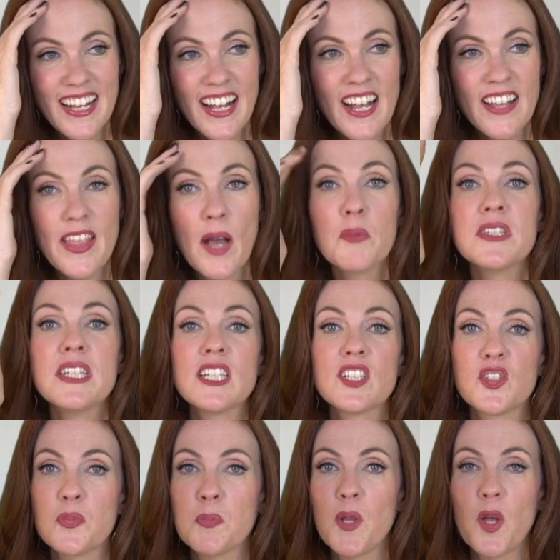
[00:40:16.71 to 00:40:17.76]
That was an
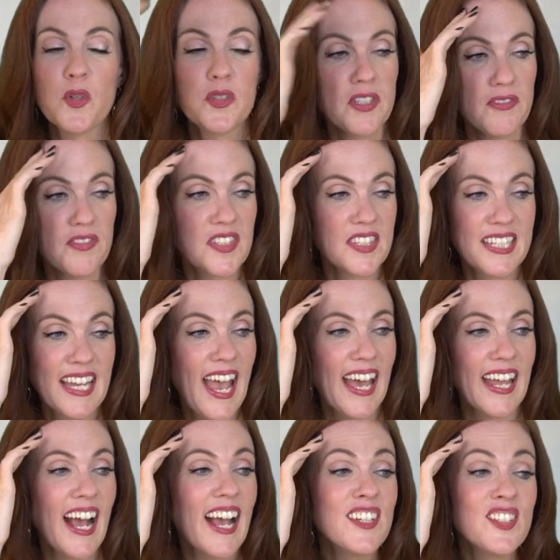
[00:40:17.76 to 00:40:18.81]
explosive
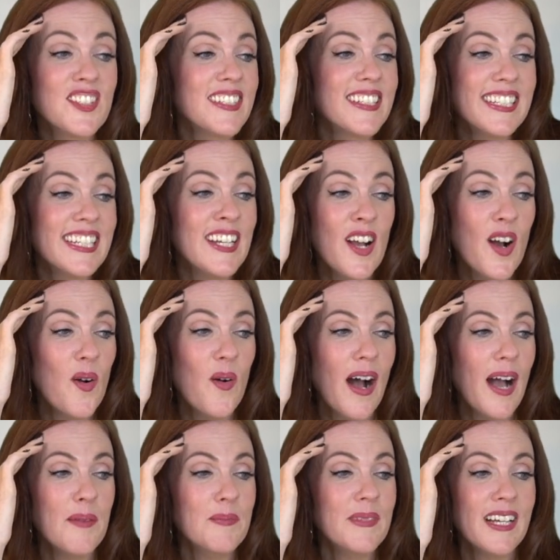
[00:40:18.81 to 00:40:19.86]
scat. I just,
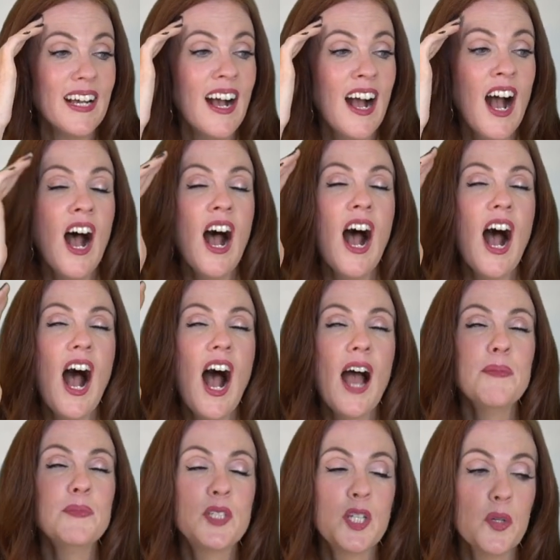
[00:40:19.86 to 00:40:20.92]

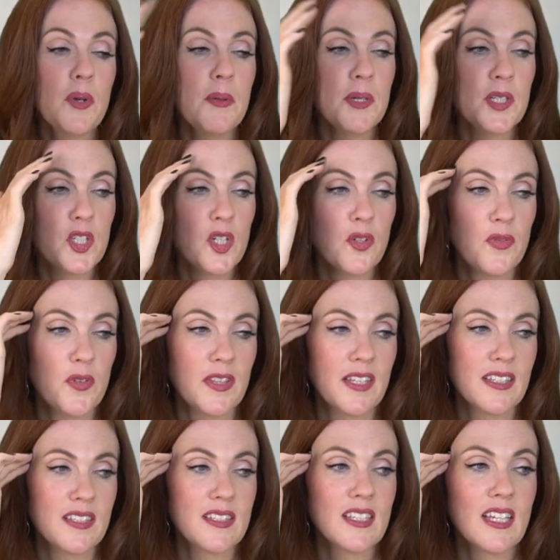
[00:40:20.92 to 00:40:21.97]
I'm too immature for this.